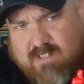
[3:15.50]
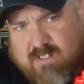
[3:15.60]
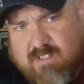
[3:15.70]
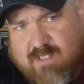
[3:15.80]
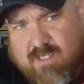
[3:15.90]

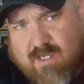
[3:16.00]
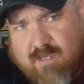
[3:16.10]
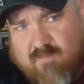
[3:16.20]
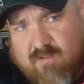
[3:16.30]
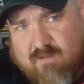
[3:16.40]
just a
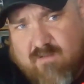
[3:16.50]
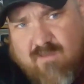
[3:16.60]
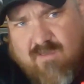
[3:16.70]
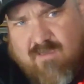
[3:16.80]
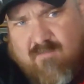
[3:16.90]
common,
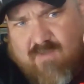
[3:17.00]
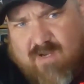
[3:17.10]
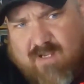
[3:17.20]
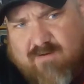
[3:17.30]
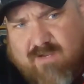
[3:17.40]

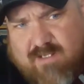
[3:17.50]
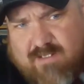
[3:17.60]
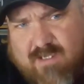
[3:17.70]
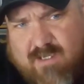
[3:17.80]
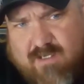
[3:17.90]
but a
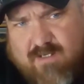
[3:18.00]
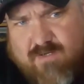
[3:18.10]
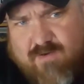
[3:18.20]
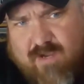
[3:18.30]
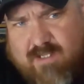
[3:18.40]
great, uh,
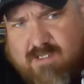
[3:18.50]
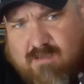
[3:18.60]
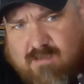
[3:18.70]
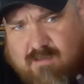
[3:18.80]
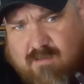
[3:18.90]

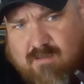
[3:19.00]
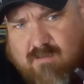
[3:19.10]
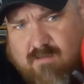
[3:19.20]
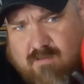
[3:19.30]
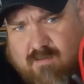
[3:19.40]
great
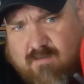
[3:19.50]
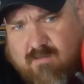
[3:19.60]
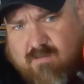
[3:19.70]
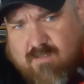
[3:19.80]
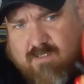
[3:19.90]

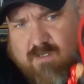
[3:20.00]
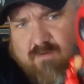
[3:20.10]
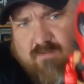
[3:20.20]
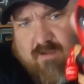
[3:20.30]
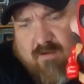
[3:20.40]

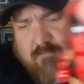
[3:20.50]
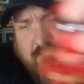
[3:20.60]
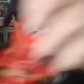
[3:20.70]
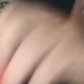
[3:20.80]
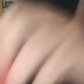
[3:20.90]
soda there.
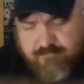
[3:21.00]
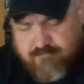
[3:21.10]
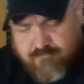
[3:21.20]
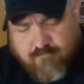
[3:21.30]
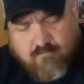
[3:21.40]

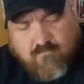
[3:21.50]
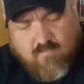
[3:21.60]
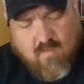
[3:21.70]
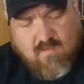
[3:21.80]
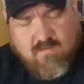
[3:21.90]

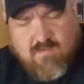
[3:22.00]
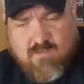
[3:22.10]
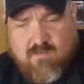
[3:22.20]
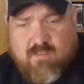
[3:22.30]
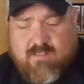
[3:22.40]

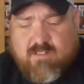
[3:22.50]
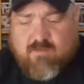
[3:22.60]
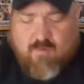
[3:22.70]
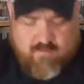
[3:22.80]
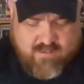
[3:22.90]
So let's
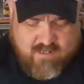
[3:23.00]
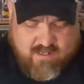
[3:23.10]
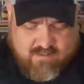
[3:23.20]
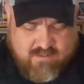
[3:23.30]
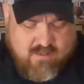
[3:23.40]
see what we
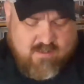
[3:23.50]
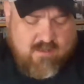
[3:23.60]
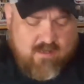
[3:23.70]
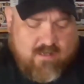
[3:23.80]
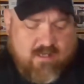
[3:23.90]
got.
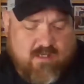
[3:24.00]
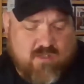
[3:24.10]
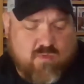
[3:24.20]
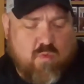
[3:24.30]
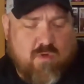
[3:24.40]
And it
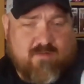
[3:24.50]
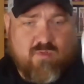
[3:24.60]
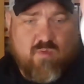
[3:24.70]
is one of